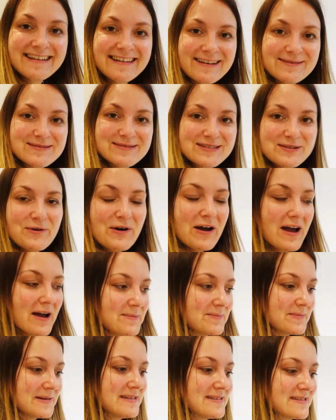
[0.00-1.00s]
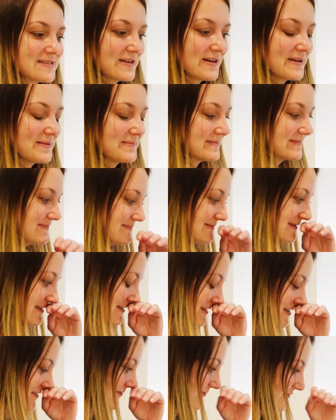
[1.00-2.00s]
I'm so happy, so I'm
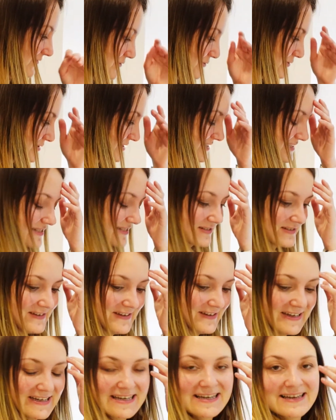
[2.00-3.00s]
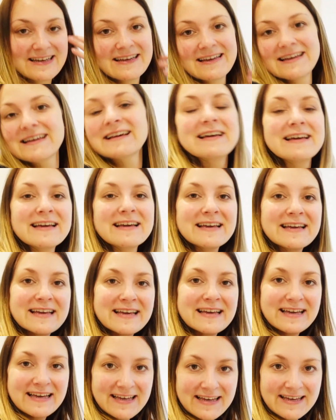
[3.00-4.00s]
looking forward to
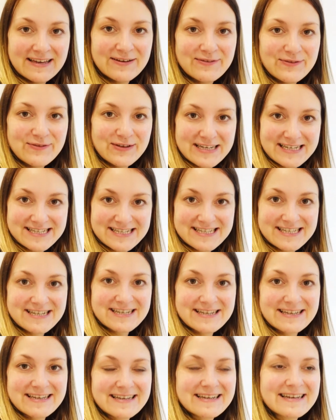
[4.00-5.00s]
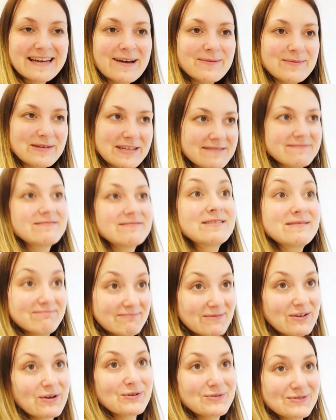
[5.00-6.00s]
finishing,
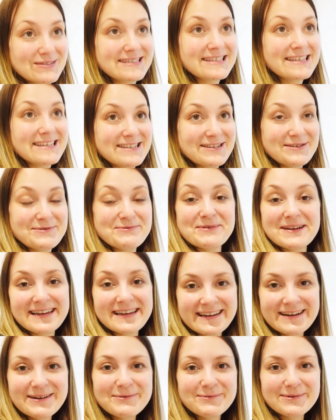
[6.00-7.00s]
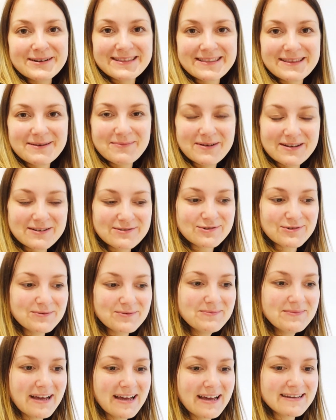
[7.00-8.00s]
continuing with the
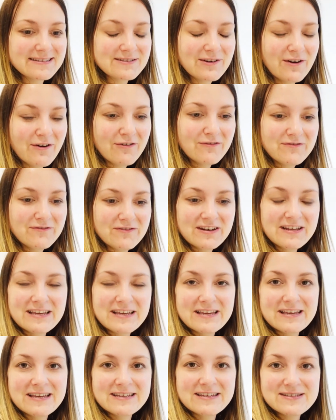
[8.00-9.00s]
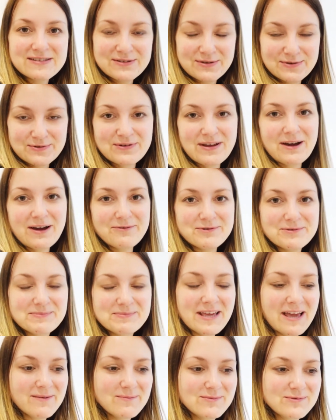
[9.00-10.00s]
bedroom, and hopefully soon I will be
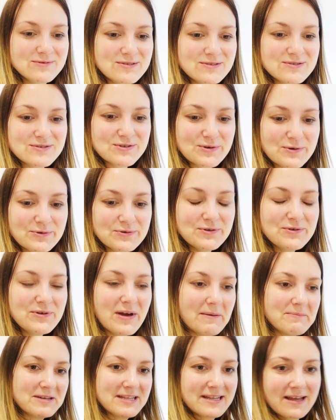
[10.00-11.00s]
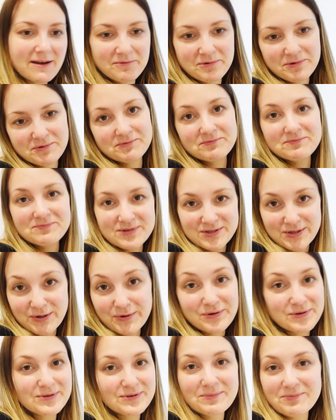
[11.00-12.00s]
able to show you. I will show
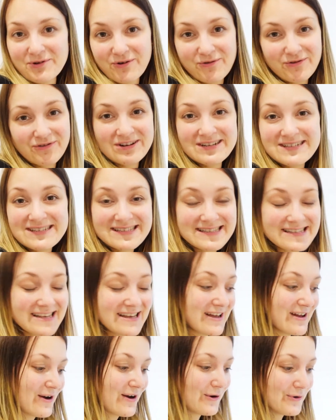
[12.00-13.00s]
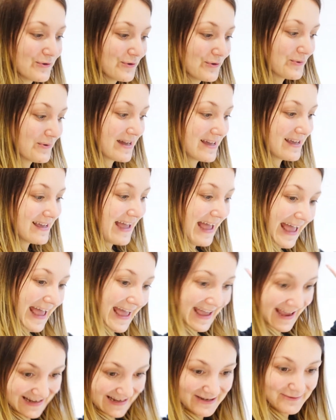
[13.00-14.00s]
you the progress all the way
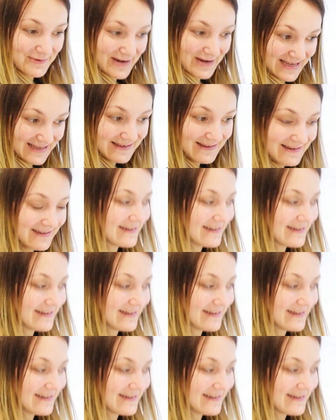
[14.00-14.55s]
anyway.